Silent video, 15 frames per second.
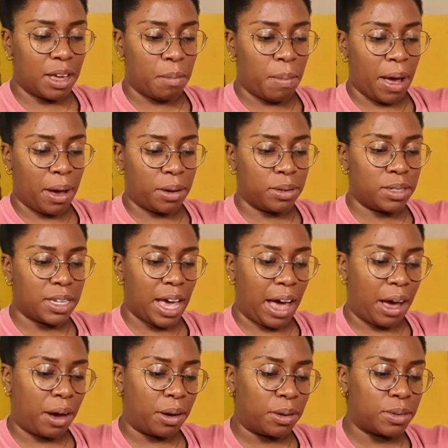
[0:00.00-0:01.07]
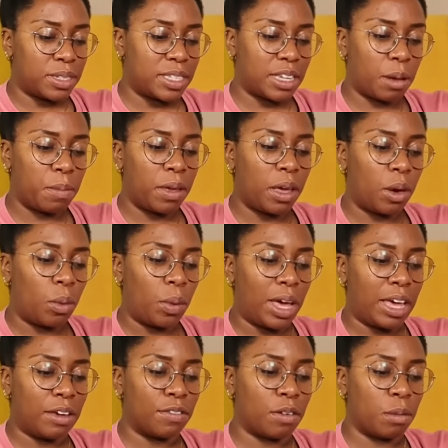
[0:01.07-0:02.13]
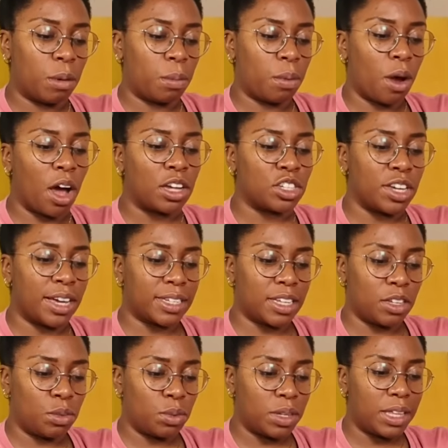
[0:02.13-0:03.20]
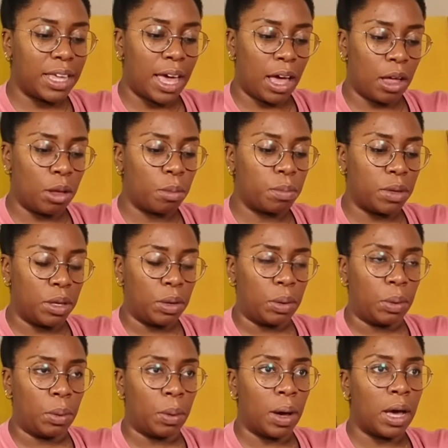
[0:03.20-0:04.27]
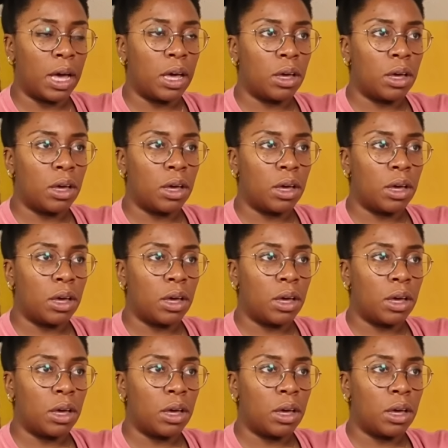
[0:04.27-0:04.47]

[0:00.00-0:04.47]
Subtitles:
about how stepping away from a project can really help you